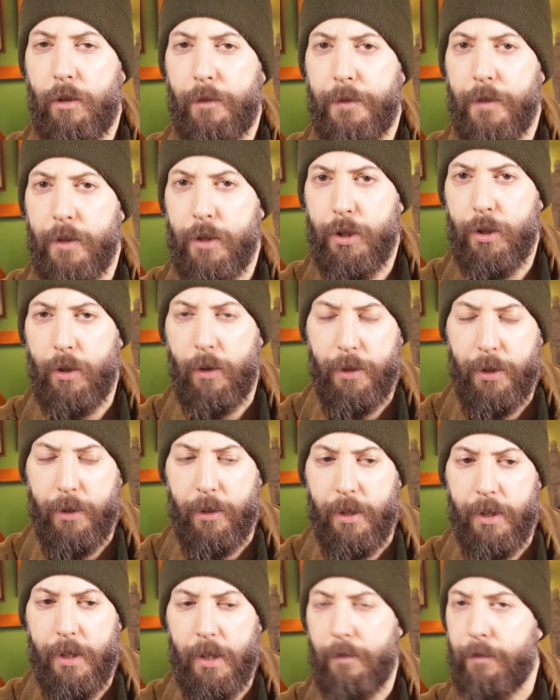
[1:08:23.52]
of
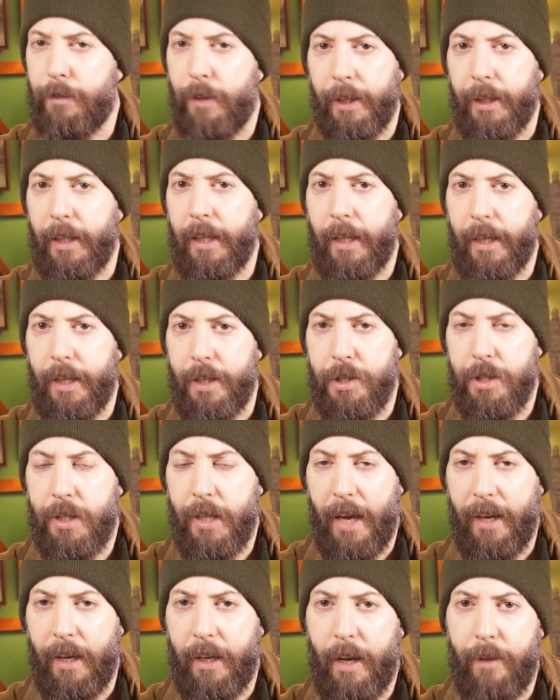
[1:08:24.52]
sorcerers in Viking Age
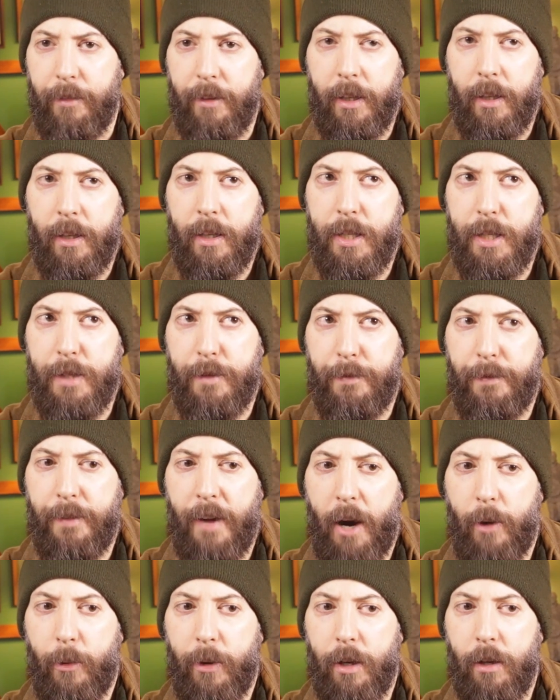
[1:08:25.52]
Scandinavia is
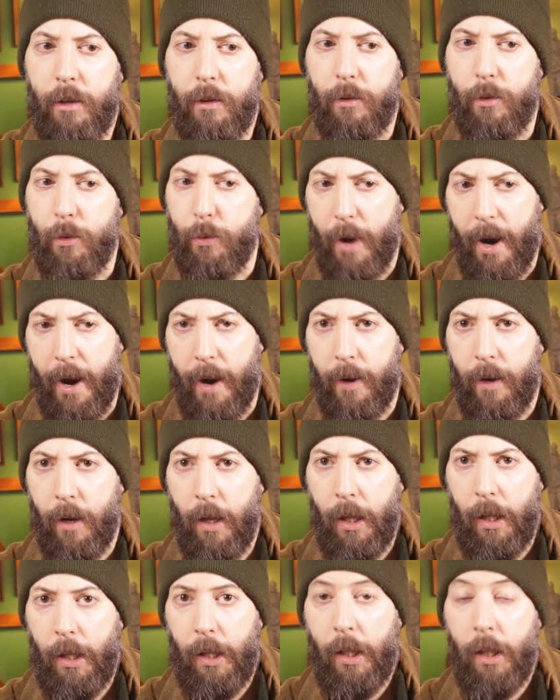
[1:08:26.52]
very rare.
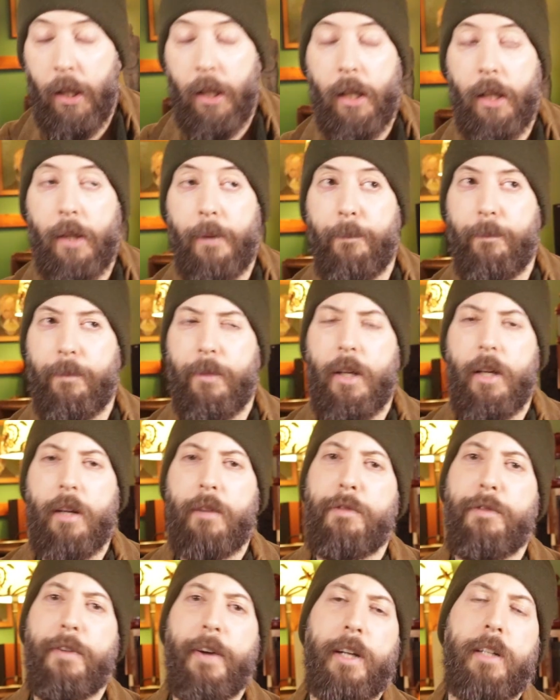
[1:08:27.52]

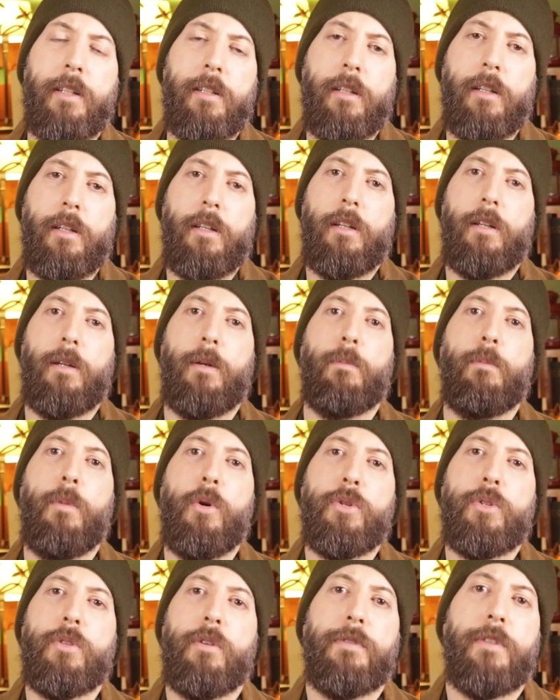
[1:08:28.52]
In fact,
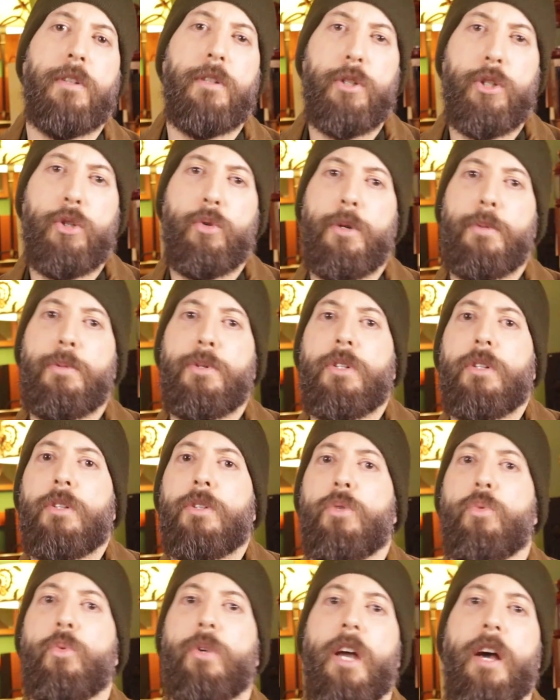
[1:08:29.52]
most of the
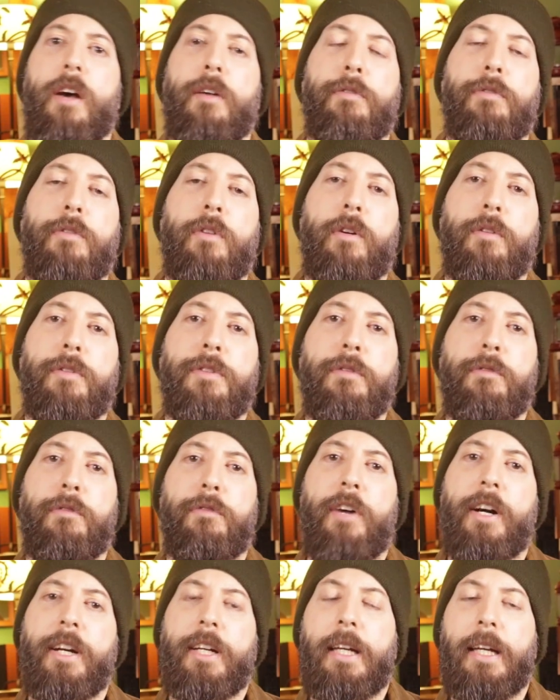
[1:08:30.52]
descriptions we have of the
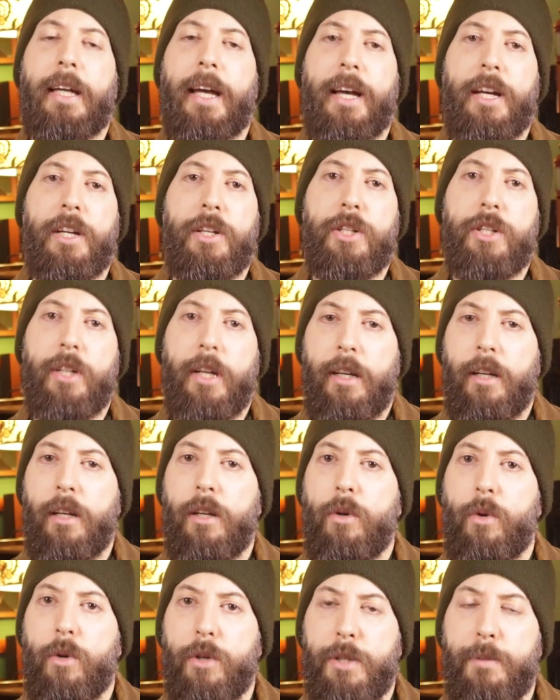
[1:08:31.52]
Viking Age and
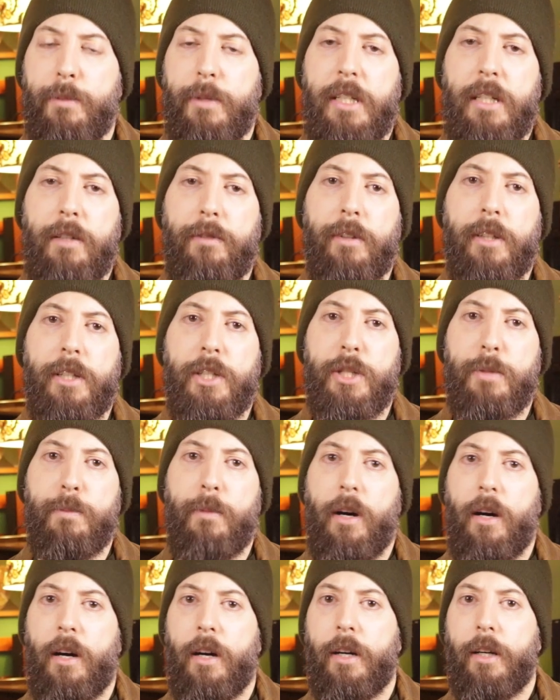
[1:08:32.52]
Norse medievalism
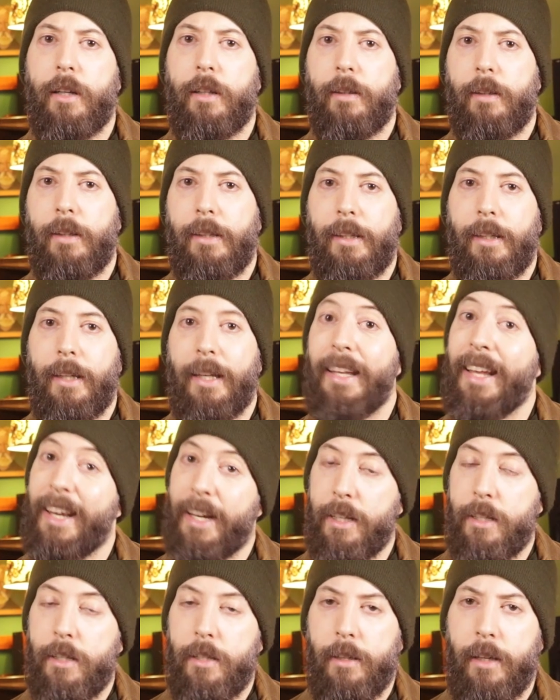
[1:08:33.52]
are
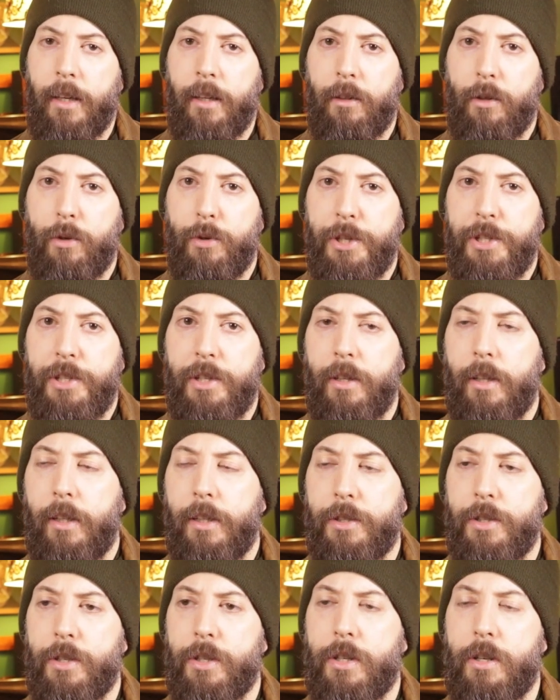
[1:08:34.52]
late and Christian
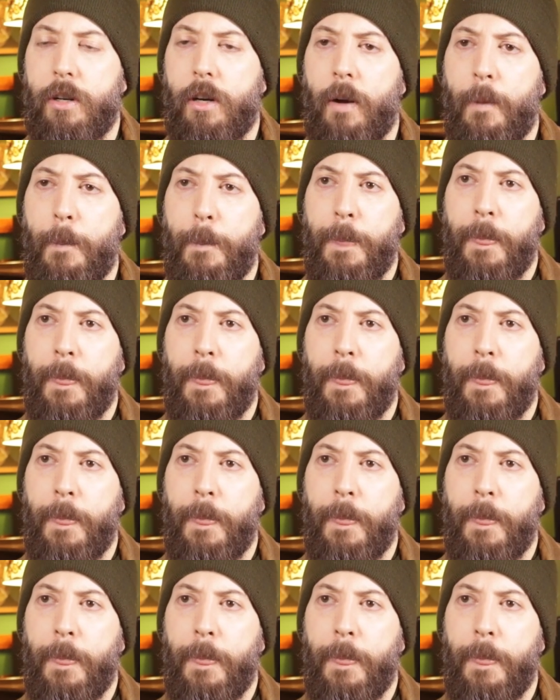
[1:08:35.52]
literature.